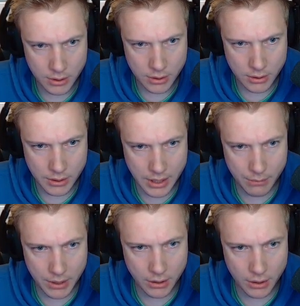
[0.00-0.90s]
There
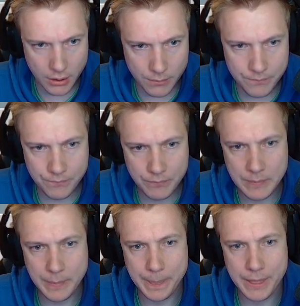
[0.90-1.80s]
we go.
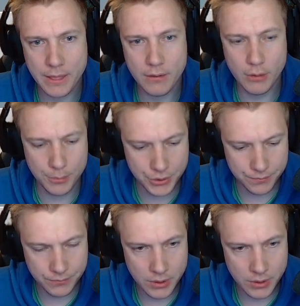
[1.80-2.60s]
Whoops.